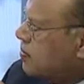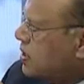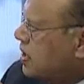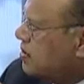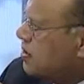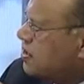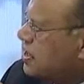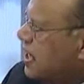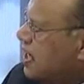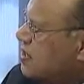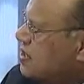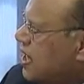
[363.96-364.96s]
within the
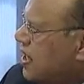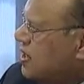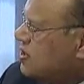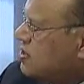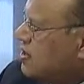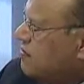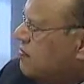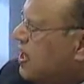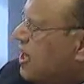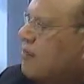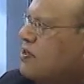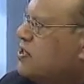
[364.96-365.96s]
10 days, if
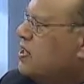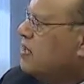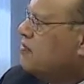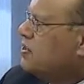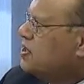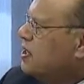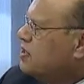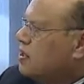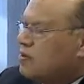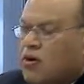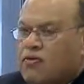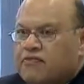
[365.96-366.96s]
they haven't seen a
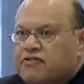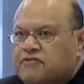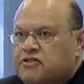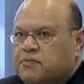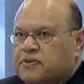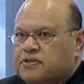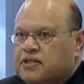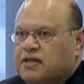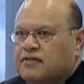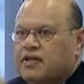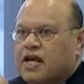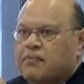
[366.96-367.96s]
physician, over 50%
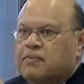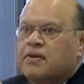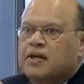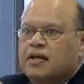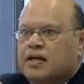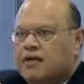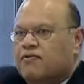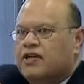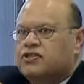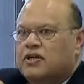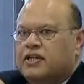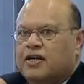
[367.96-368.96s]
of them
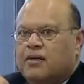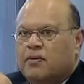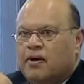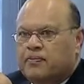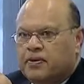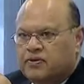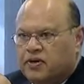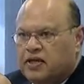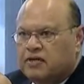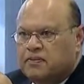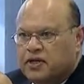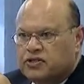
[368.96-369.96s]
eventually come up in
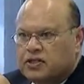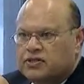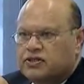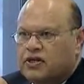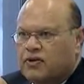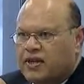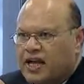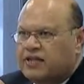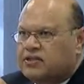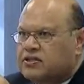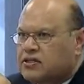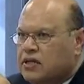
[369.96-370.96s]
readmission. So that
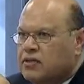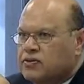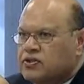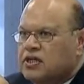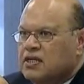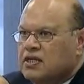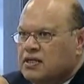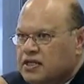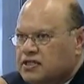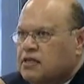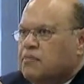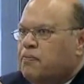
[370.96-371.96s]
shows
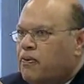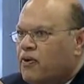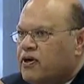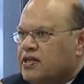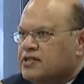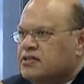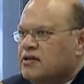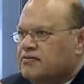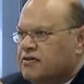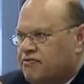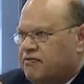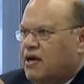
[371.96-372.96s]
its importance
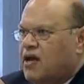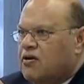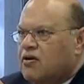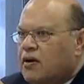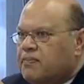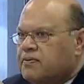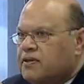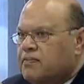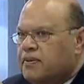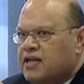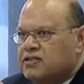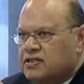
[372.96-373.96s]
of the follow-up the
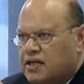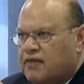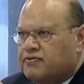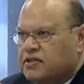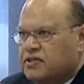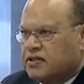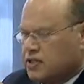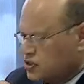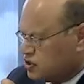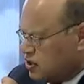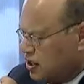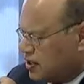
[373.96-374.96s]
patient after the
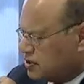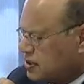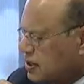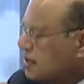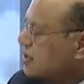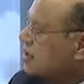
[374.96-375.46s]
discharge.